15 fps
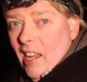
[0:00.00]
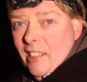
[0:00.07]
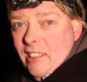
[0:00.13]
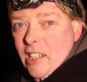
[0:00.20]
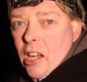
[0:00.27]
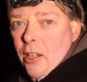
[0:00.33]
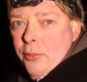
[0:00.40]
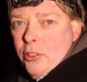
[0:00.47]

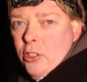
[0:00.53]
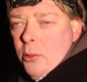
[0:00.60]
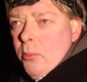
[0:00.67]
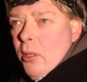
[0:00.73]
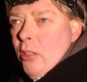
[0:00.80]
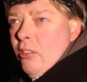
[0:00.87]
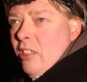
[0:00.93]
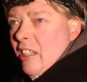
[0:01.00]
edit over
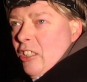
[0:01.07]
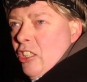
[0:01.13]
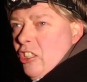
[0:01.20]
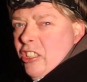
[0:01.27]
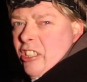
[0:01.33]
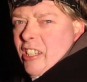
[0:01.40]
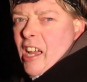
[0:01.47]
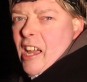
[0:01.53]
some music
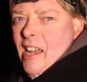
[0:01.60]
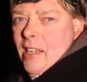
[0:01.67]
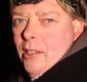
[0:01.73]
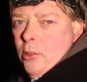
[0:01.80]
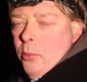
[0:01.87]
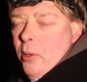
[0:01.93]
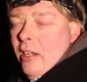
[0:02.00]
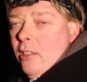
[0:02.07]
just to cut
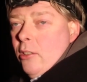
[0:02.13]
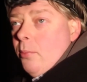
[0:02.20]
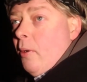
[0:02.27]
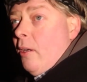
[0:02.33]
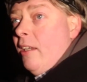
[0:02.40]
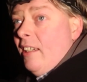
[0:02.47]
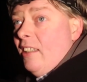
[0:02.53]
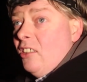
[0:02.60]
out the wind,
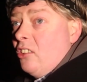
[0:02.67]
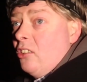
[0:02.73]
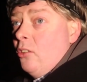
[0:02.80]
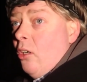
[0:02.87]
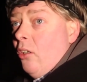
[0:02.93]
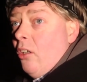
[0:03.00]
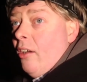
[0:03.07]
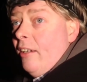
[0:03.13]
but it's
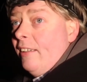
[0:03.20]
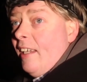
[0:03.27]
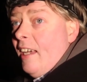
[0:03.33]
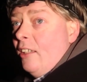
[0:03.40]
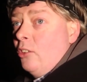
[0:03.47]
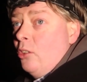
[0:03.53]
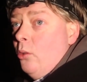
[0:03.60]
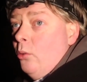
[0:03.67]
not like
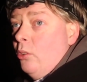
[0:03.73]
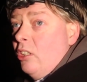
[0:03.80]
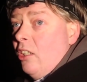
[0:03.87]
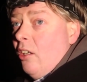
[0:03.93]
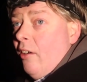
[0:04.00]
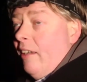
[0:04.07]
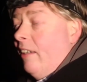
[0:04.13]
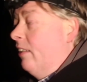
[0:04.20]
that at all
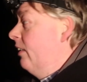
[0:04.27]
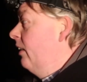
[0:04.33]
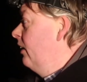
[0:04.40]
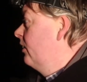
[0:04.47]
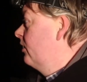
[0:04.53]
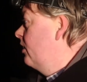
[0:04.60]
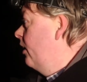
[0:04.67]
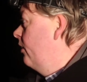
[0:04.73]
tonight.
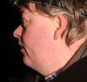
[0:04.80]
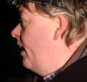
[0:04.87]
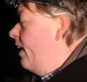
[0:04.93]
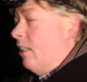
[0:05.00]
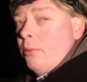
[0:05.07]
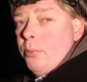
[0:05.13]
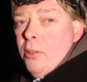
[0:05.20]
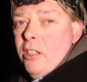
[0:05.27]
So yeah,
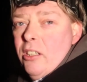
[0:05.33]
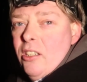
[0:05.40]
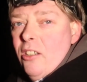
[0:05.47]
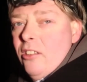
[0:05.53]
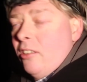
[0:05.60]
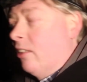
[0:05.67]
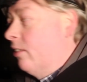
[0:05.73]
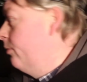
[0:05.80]
it's pretty
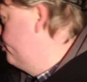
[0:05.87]
good.